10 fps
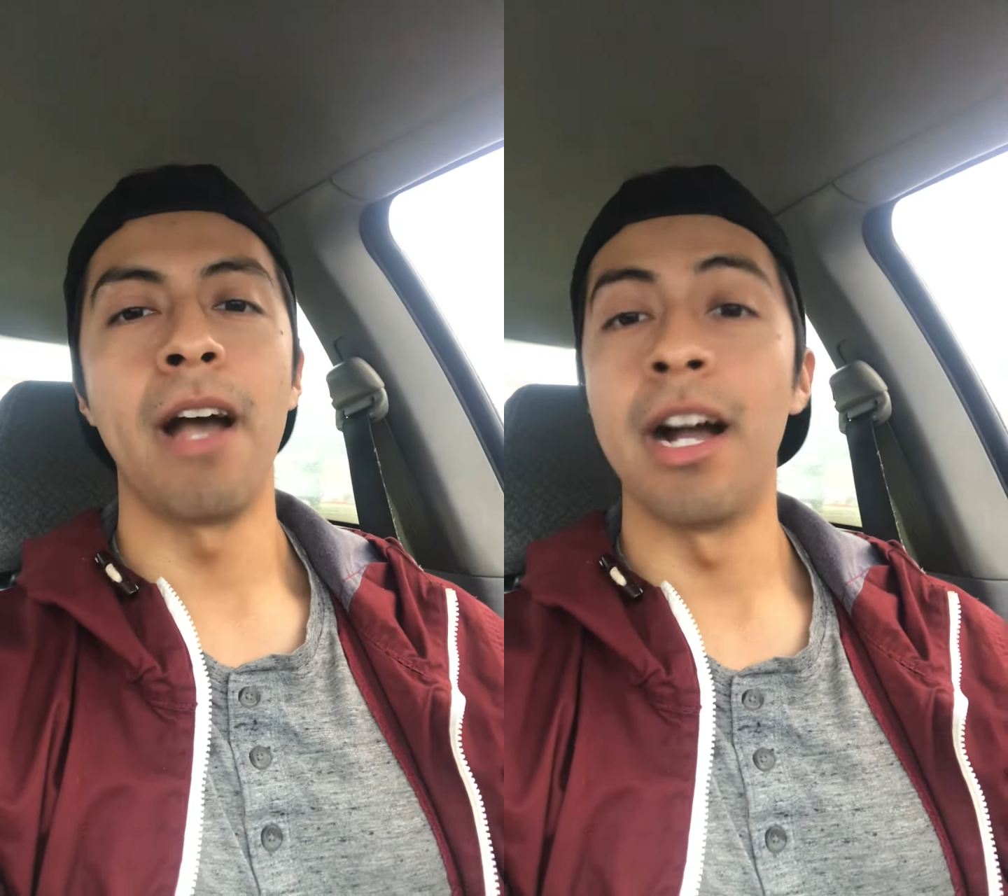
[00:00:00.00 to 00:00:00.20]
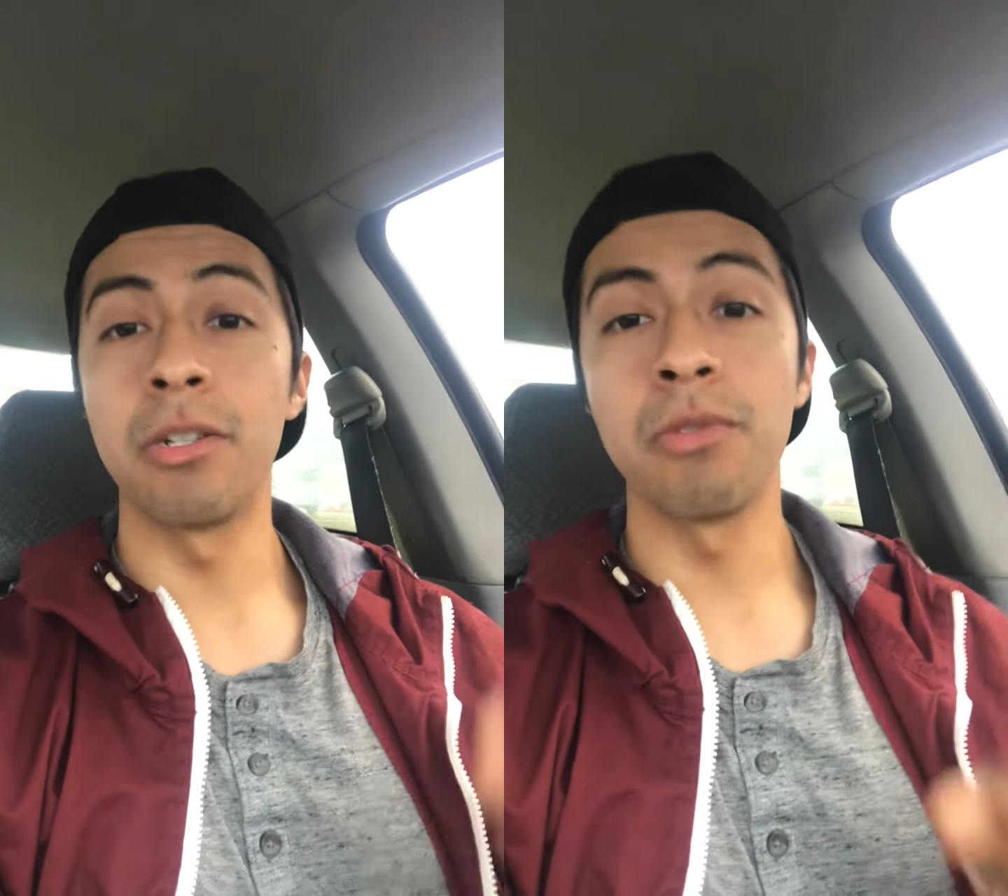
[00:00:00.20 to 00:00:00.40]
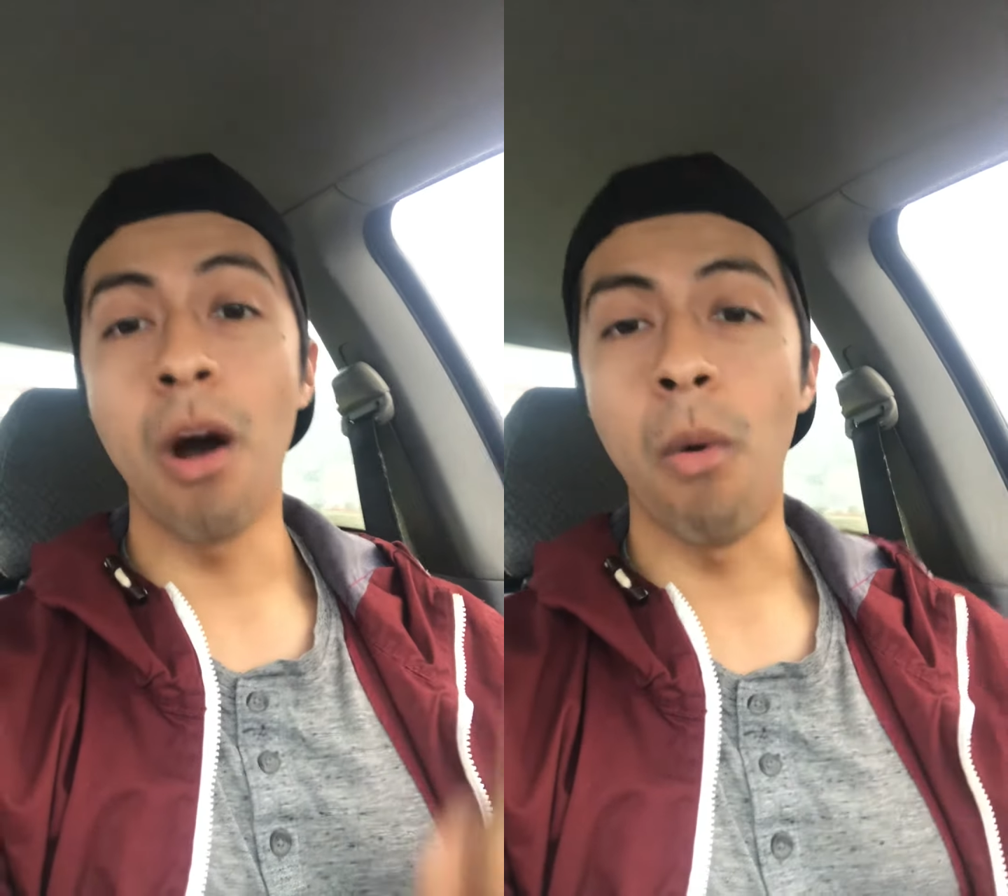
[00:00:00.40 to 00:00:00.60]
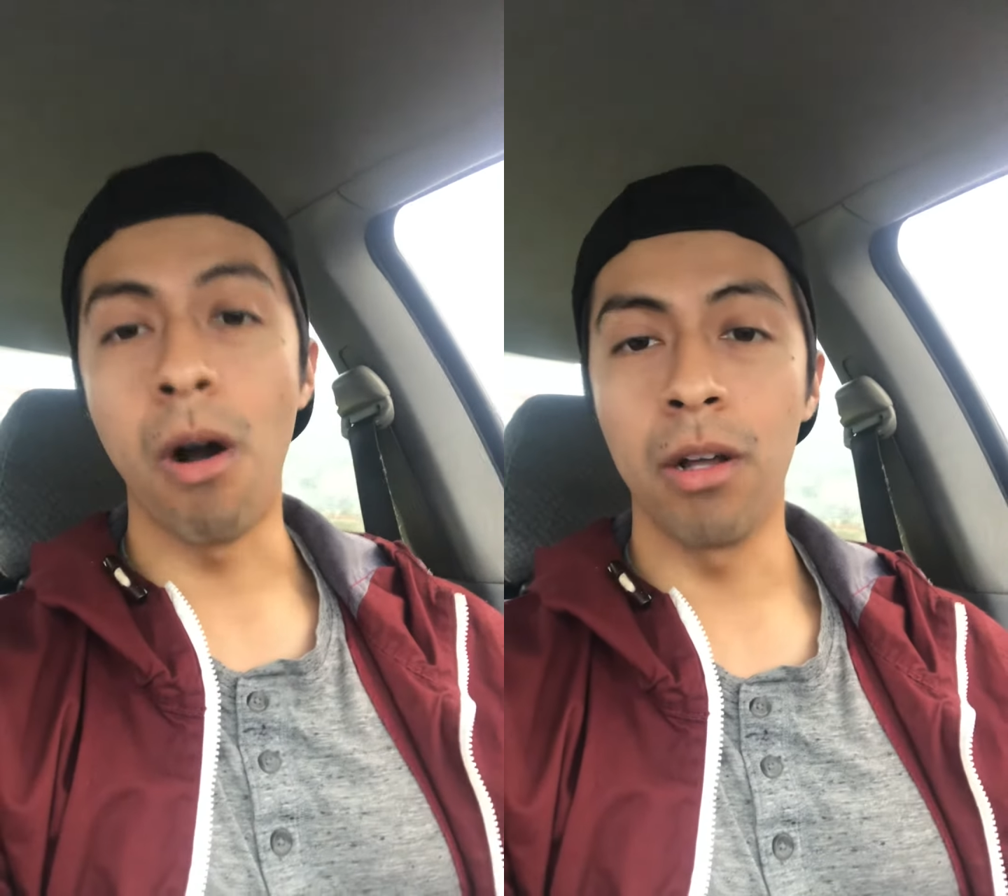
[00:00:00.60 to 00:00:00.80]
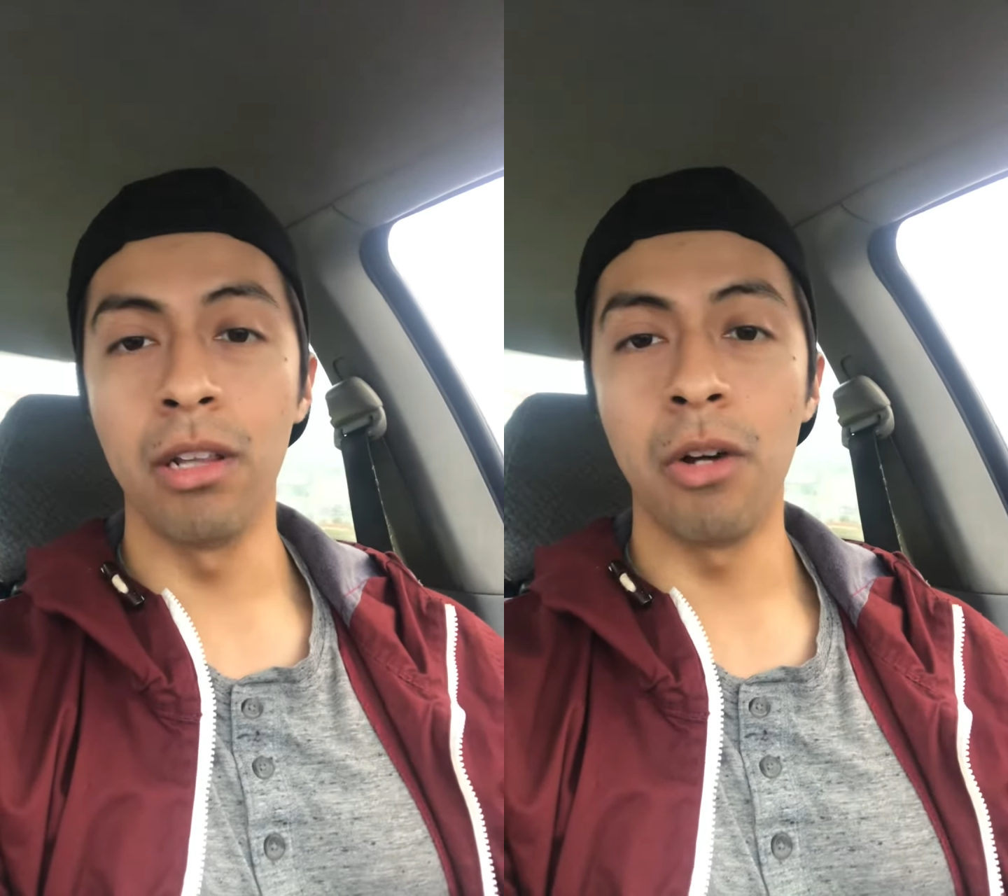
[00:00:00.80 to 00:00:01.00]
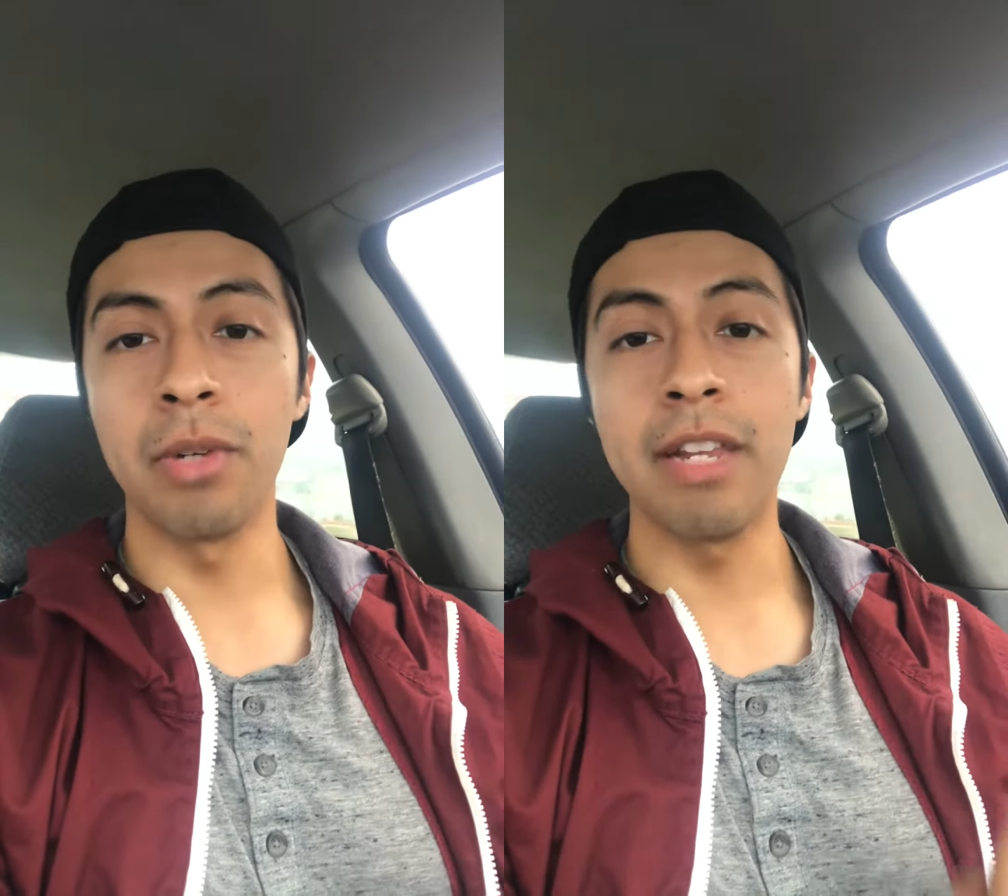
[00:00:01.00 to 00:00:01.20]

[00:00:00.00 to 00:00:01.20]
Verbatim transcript: I do not walk alone.